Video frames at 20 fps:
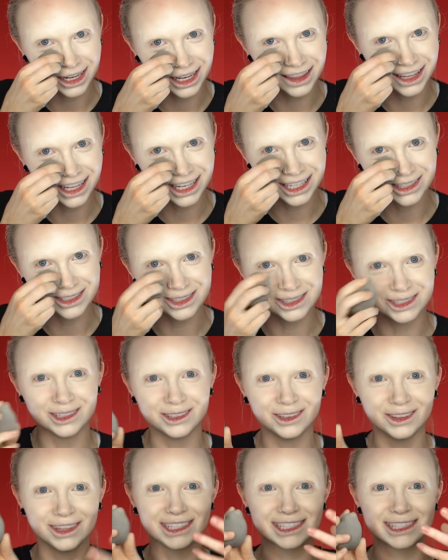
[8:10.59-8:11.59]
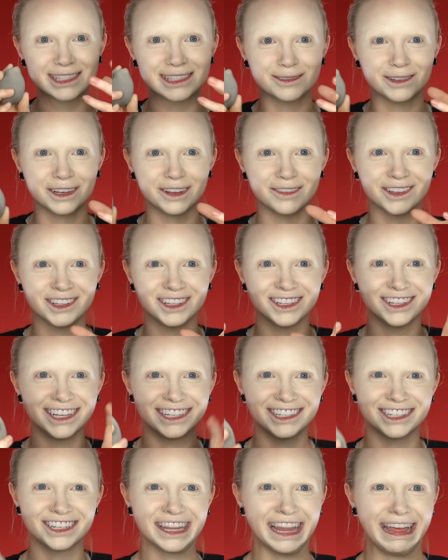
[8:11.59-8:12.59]
and then you do the swivel,
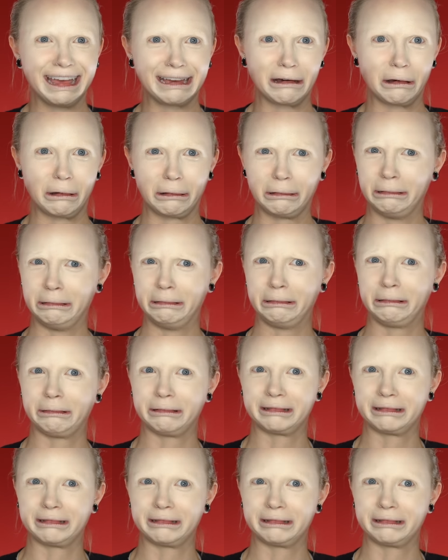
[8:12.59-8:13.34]
and you're like, ooh.